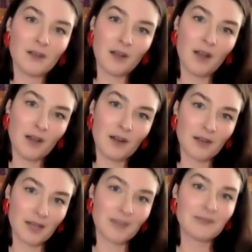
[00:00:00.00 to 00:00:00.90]

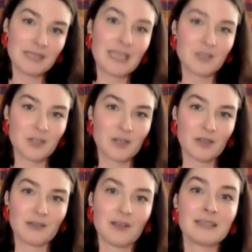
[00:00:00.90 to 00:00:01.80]
are of
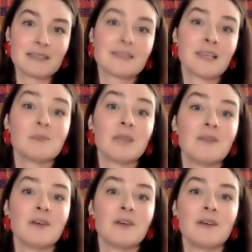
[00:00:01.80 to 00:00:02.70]
nature on some
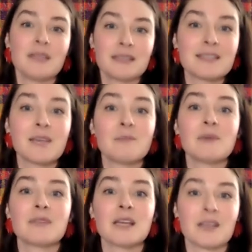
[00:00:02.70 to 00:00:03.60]
level. In some
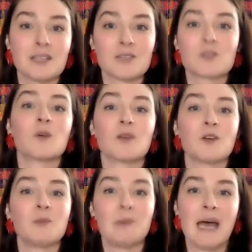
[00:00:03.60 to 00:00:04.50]
of their
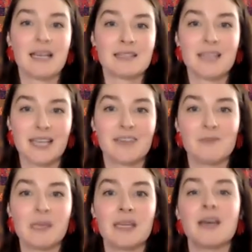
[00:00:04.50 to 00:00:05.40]
historical past, they
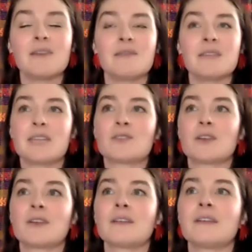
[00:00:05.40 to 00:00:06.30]
have been of
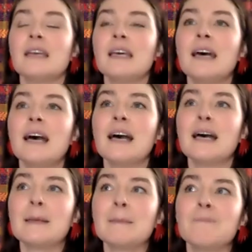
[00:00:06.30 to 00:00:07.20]
nature.
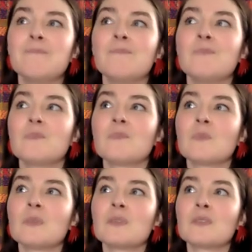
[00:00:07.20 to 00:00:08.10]

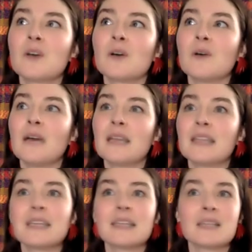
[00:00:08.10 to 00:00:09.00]
So I
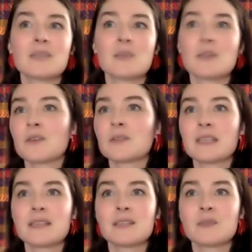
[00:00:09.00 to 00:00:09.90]
think that's one of those
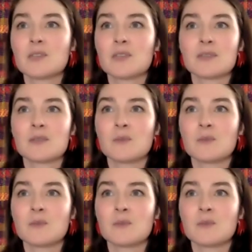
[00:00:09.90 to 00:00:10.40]
things there's